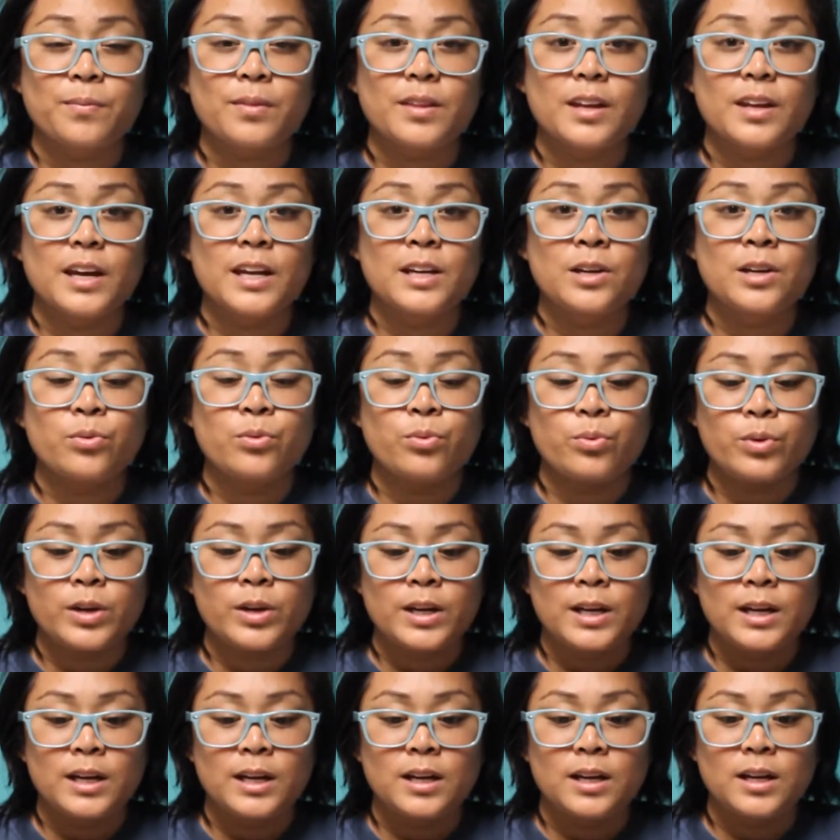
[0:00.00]
And if
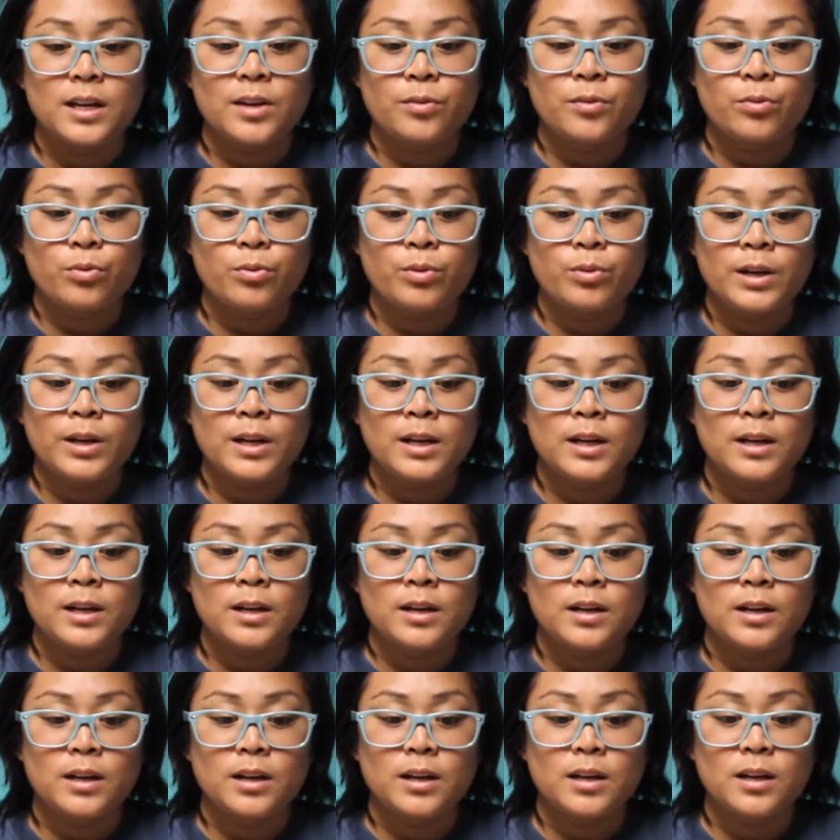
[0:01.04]
we if we
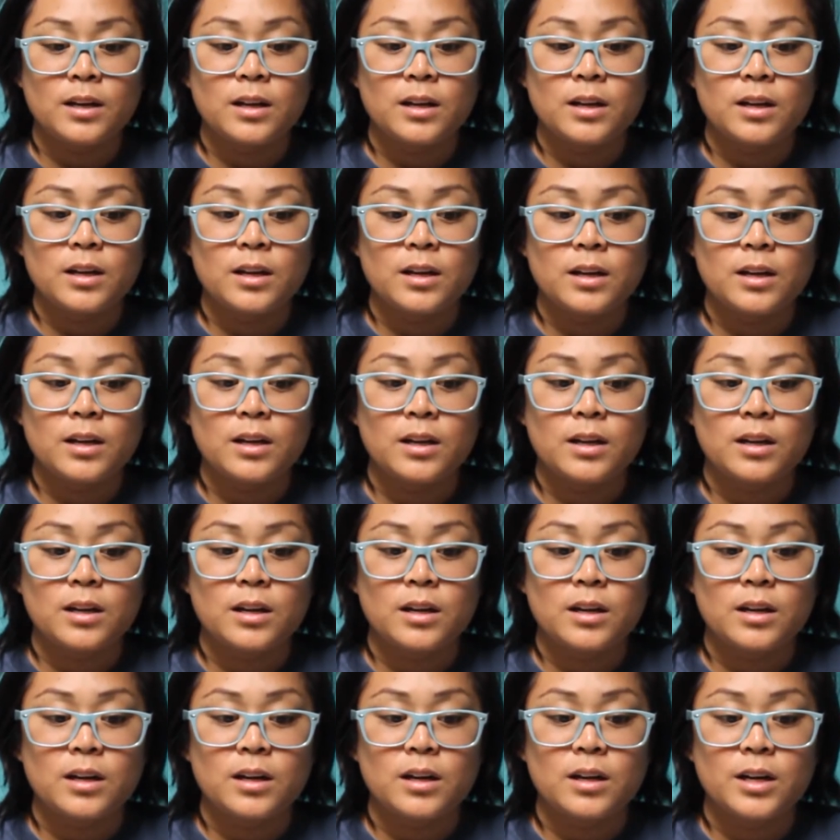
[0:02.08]

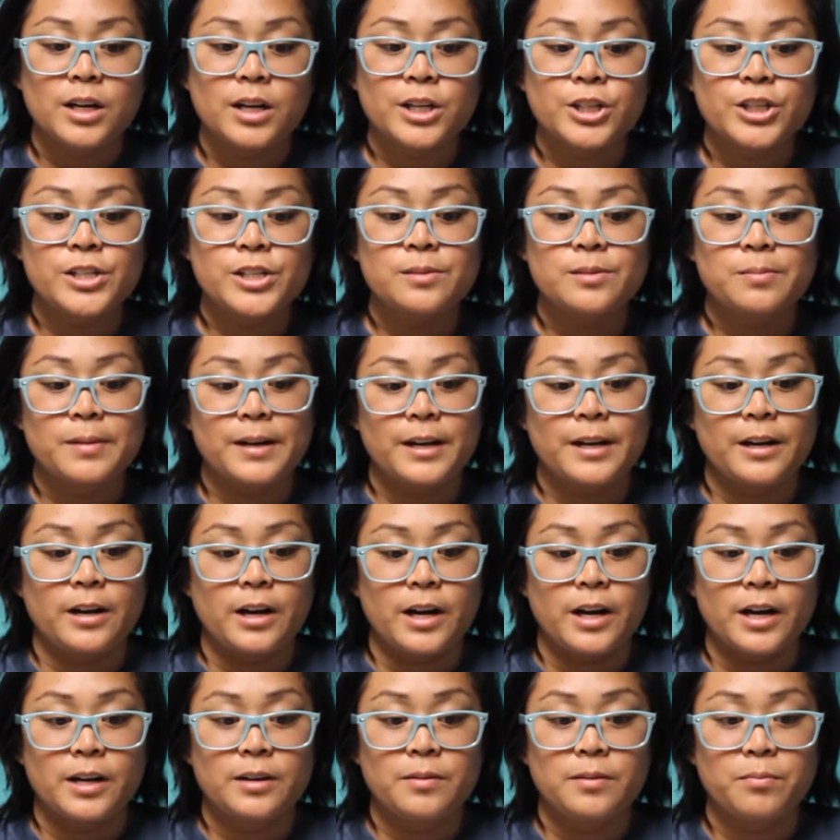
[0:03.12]
are judged by
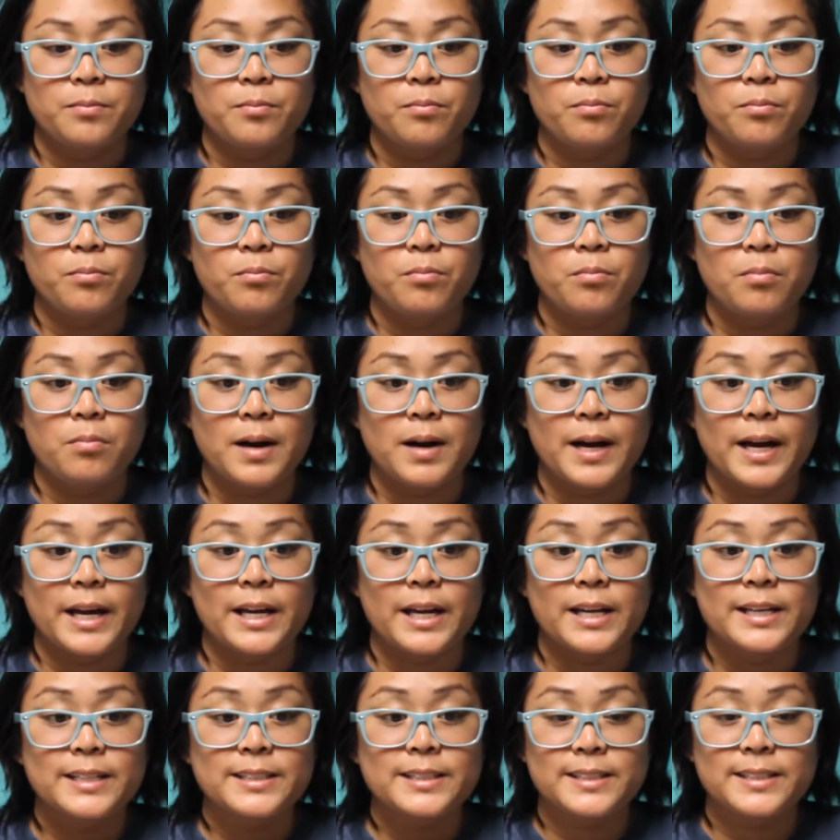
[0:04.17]
God by
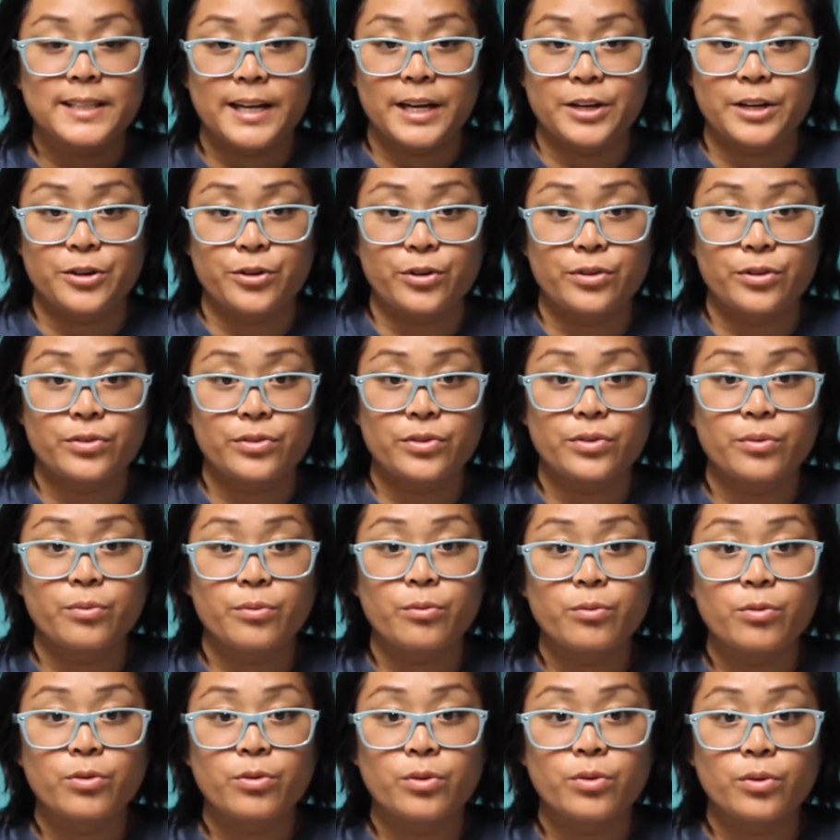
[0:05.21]
his standards
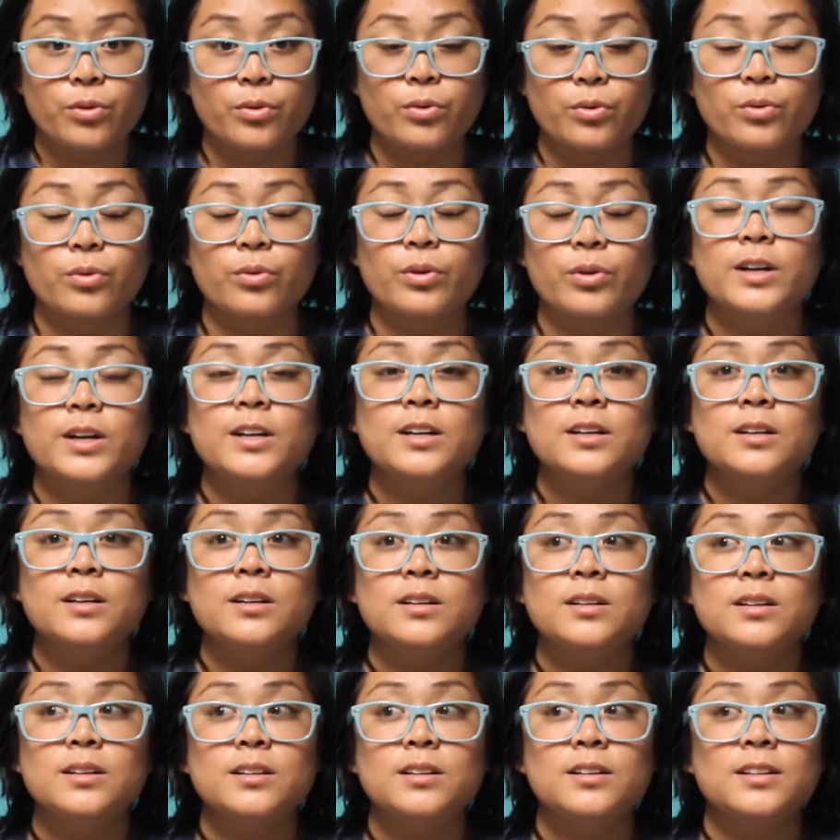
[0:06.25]
through
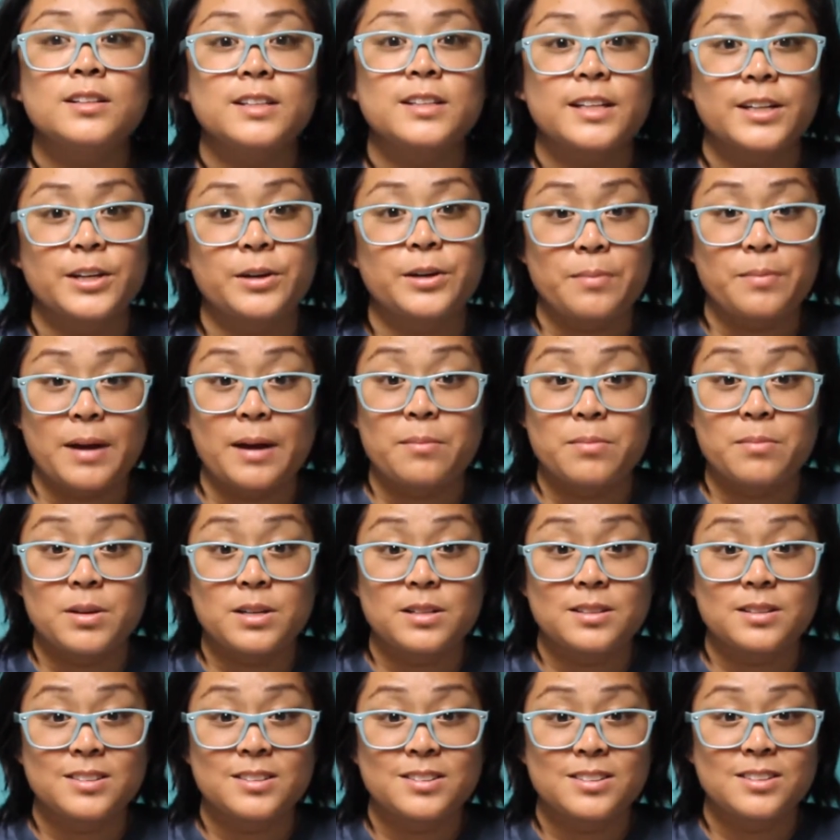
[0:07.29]
the Ten Commandments.
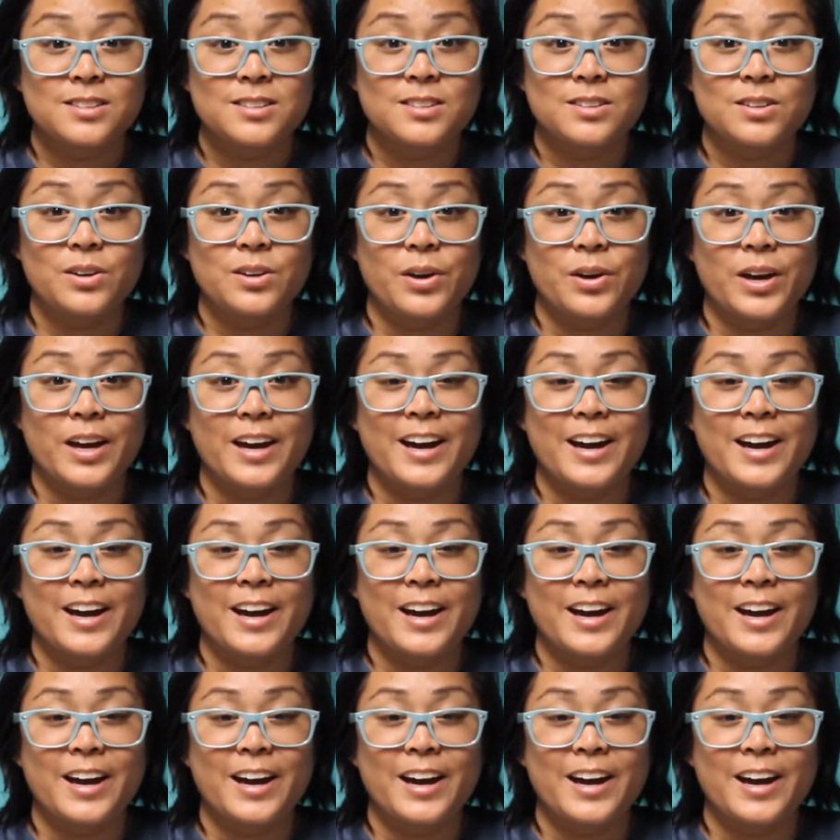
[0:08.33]
Okay,